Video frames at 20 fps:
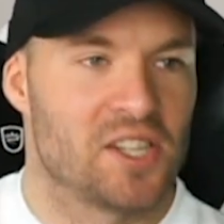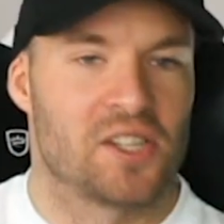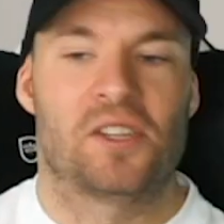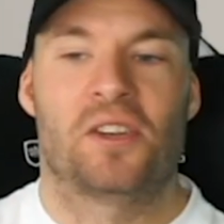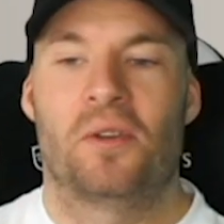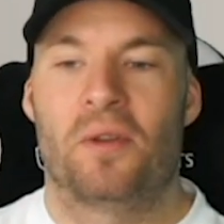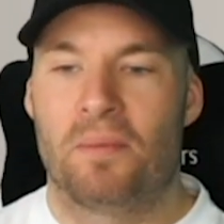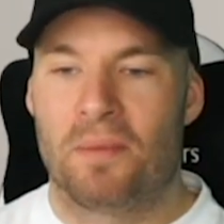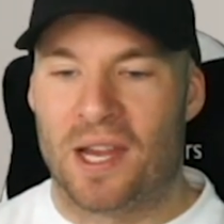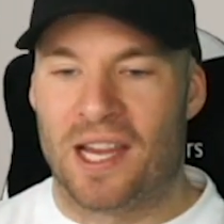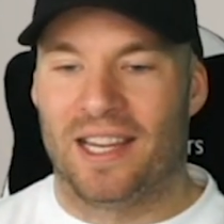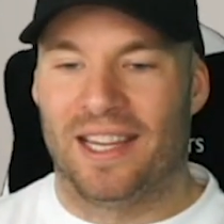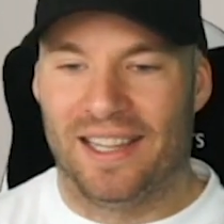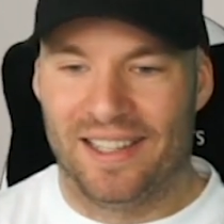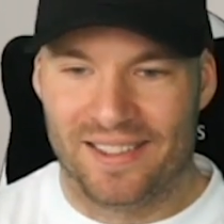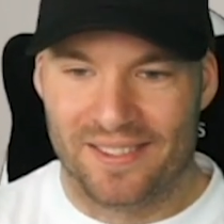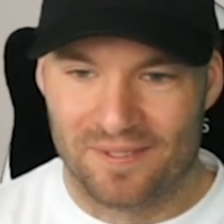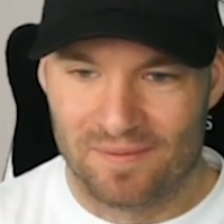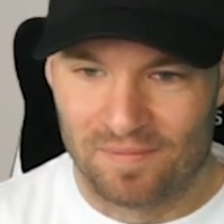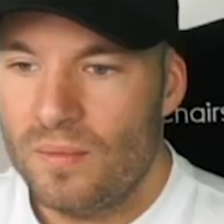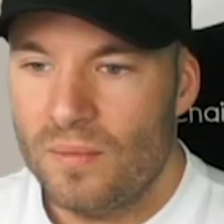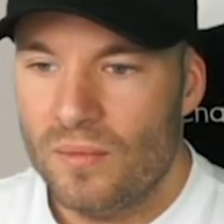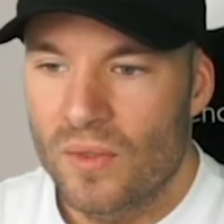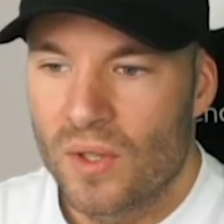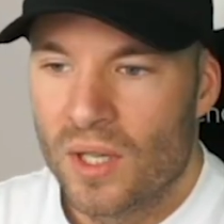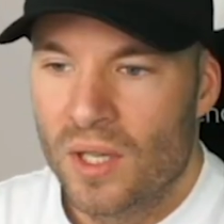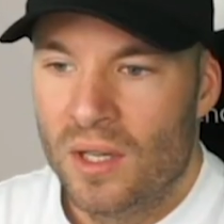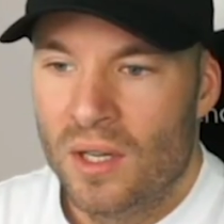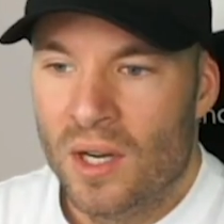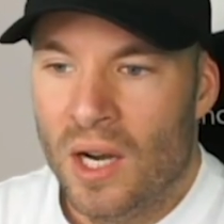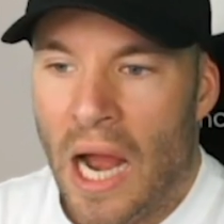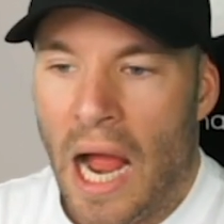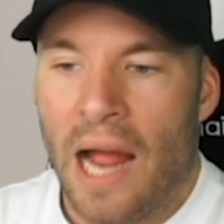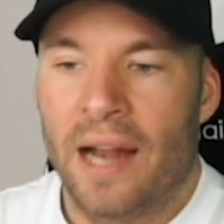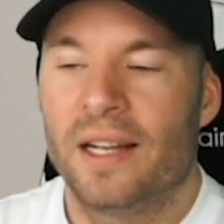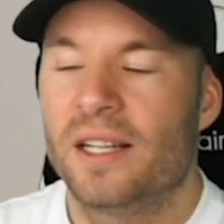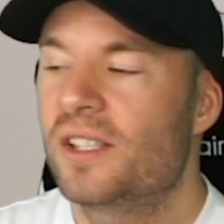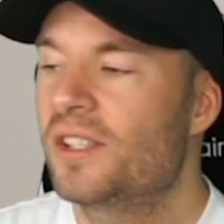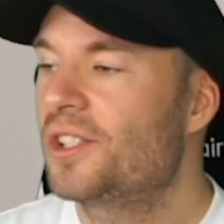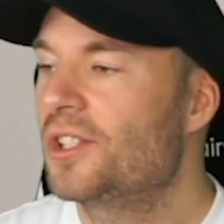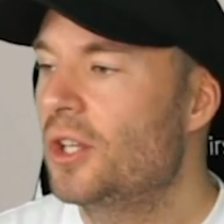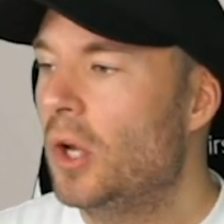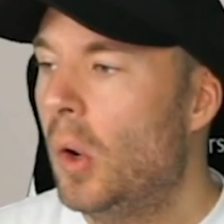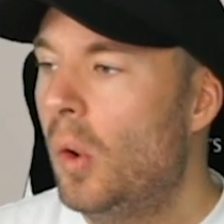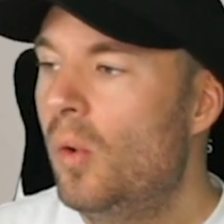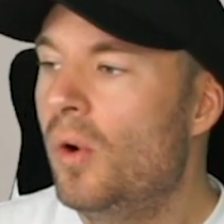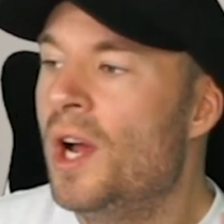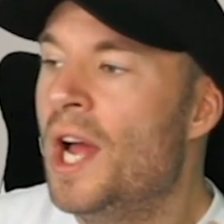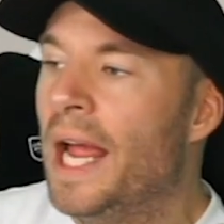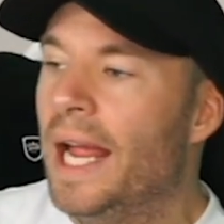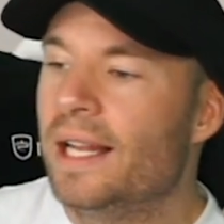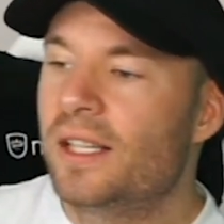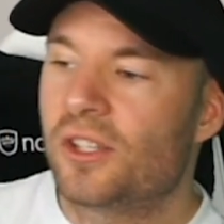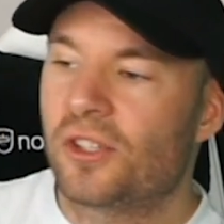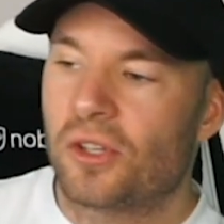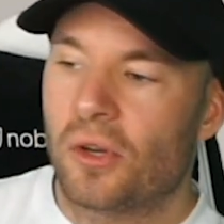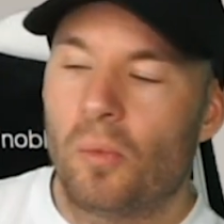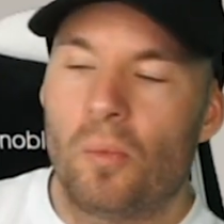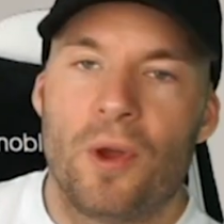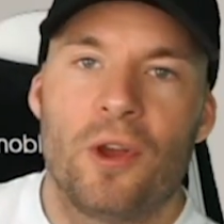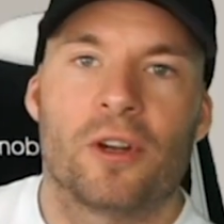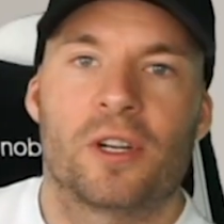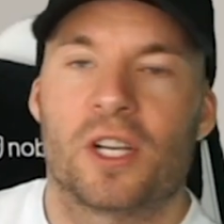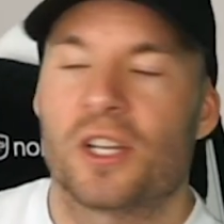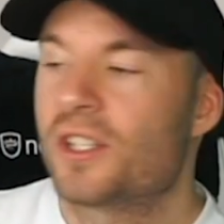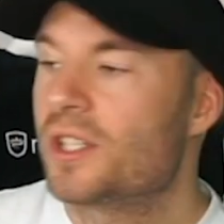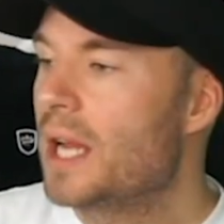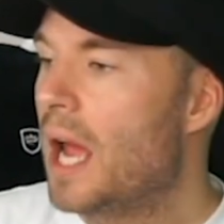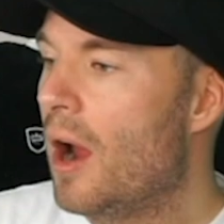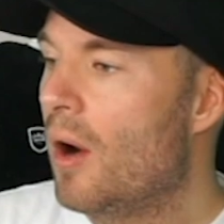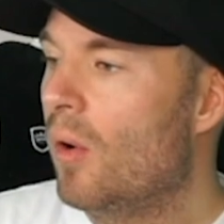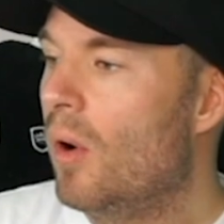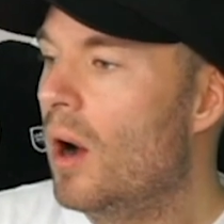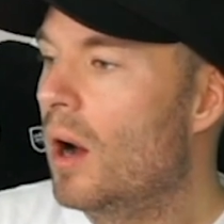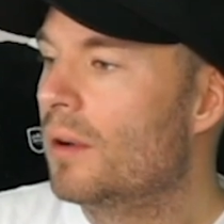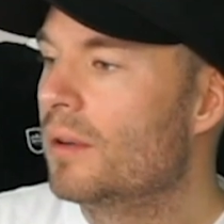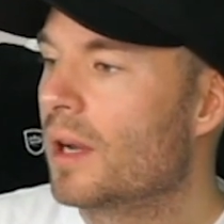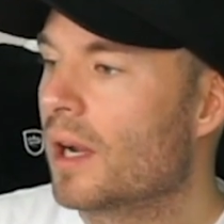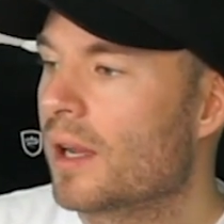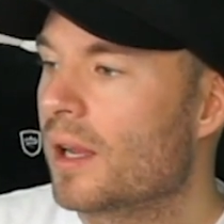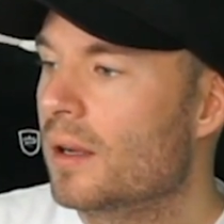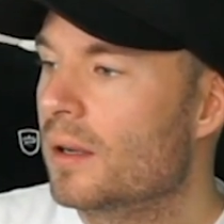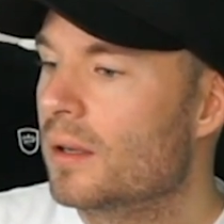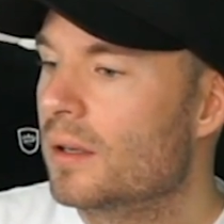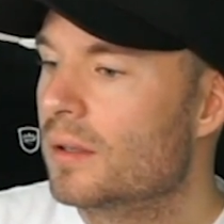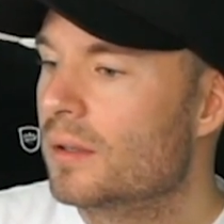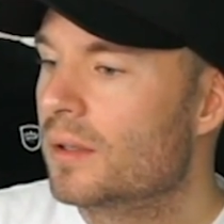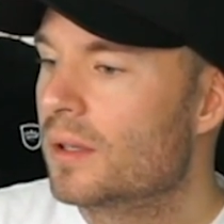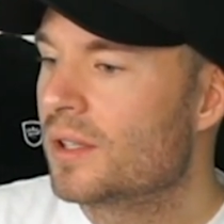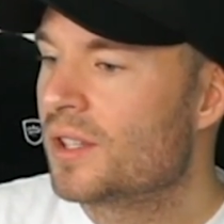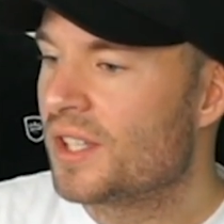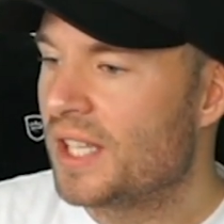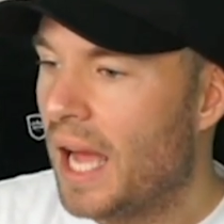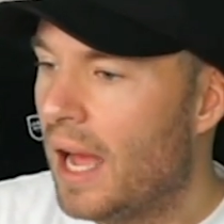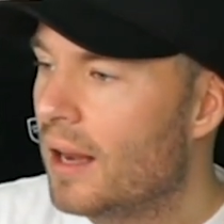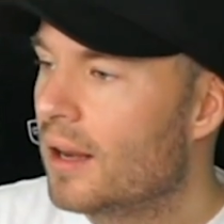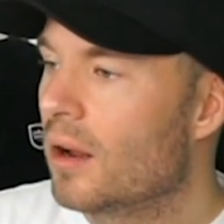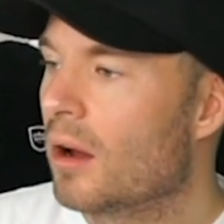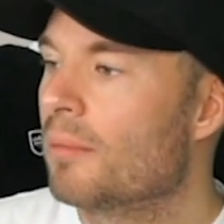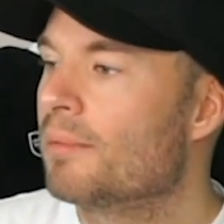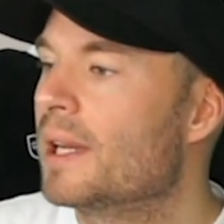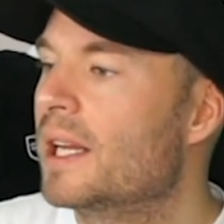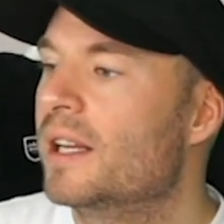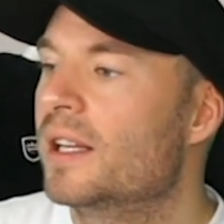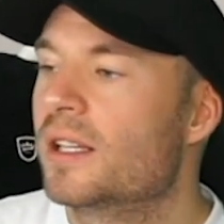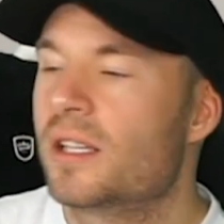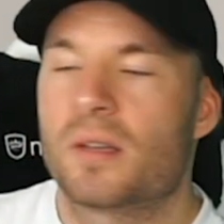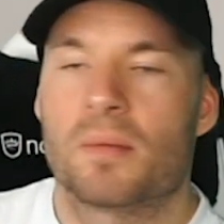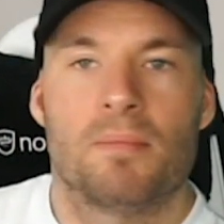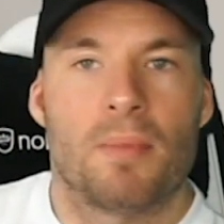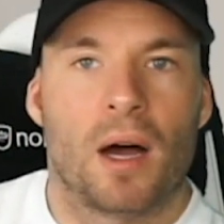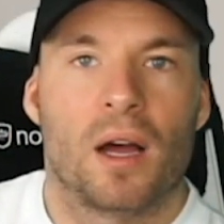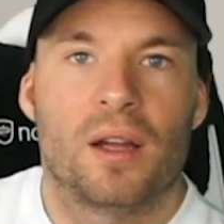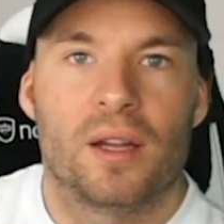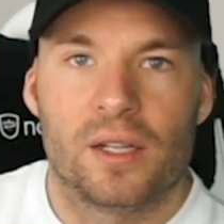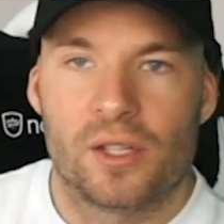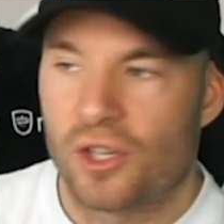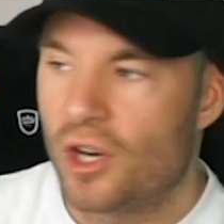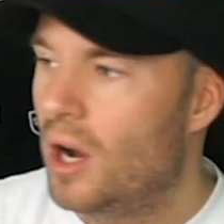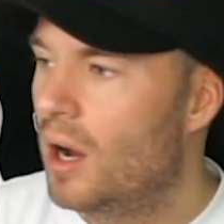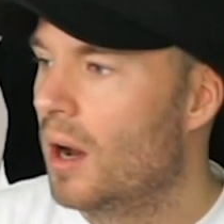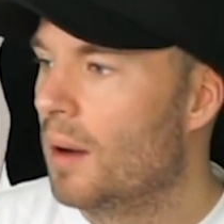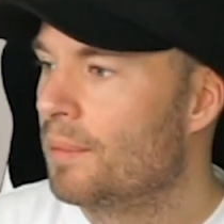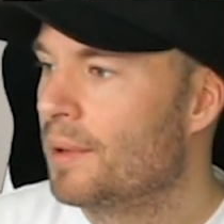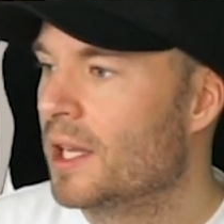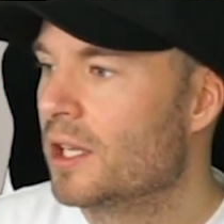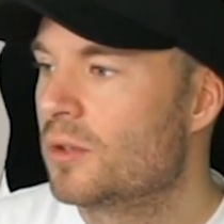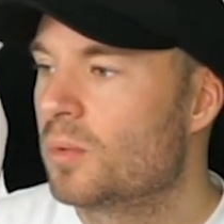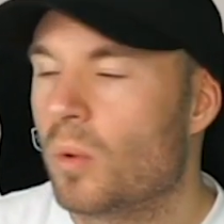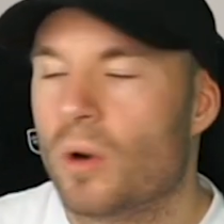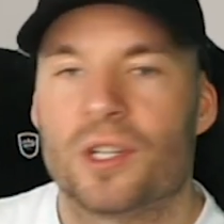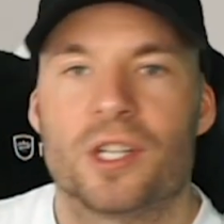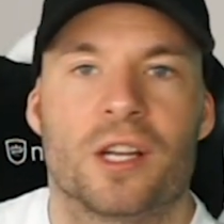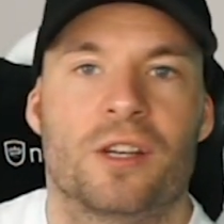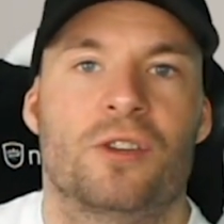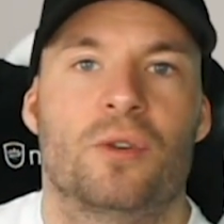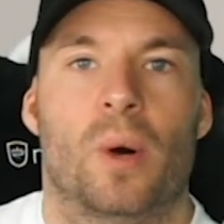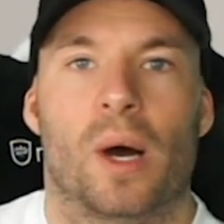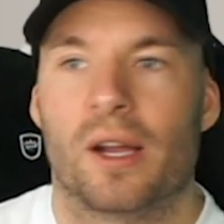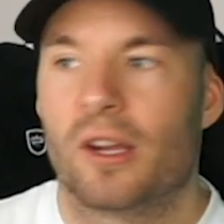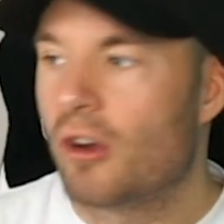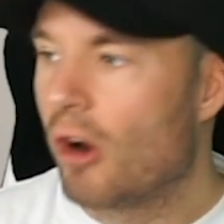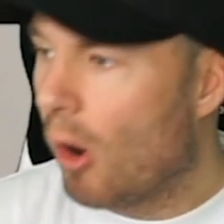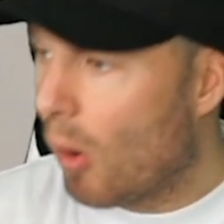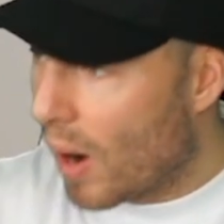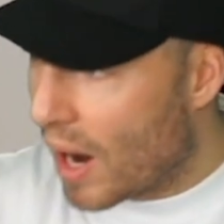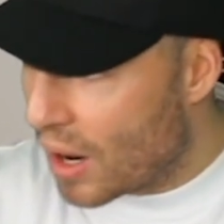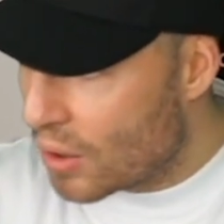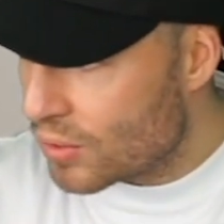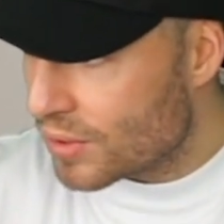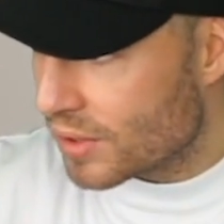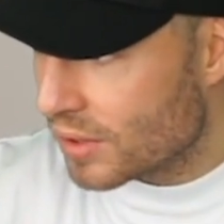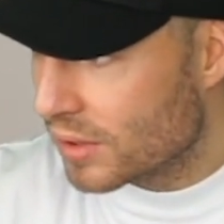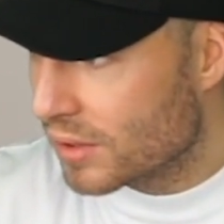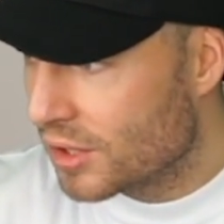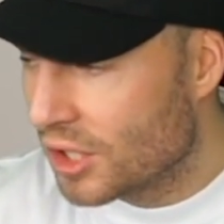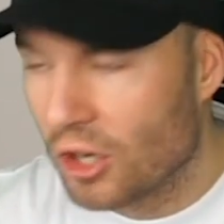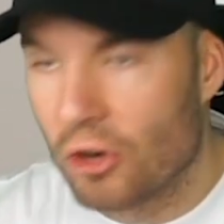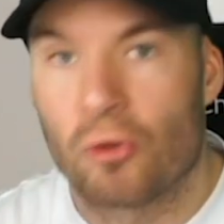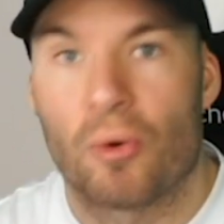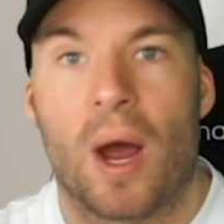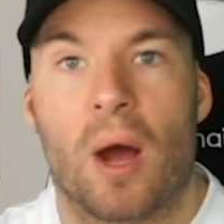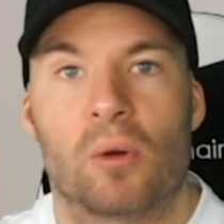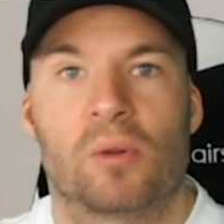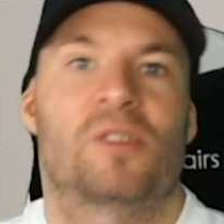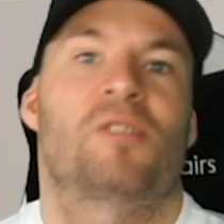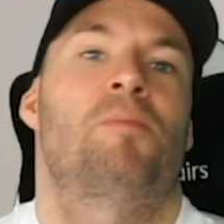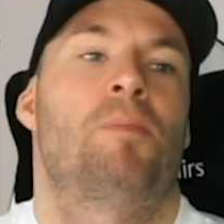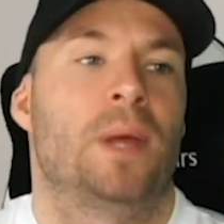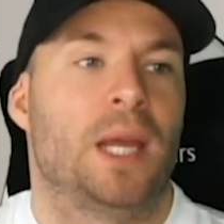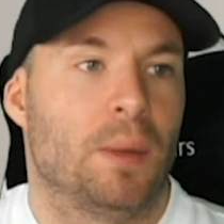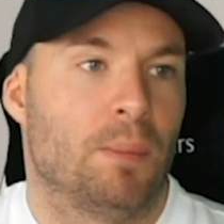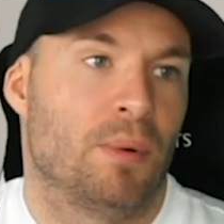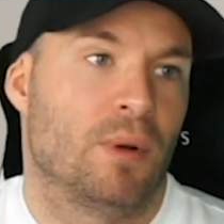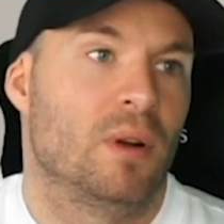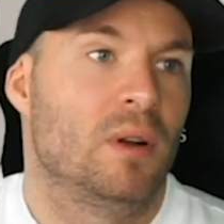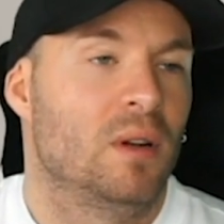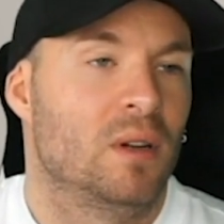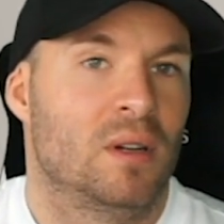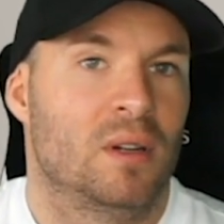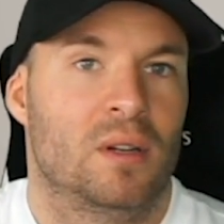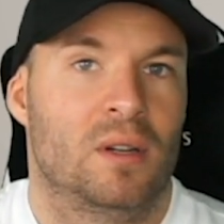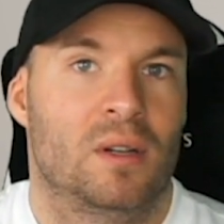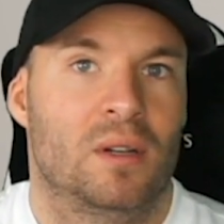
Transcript: Just you and me. And it's so weird, because now, like, stand-up is my job. It's what I do. I go out to crowds of people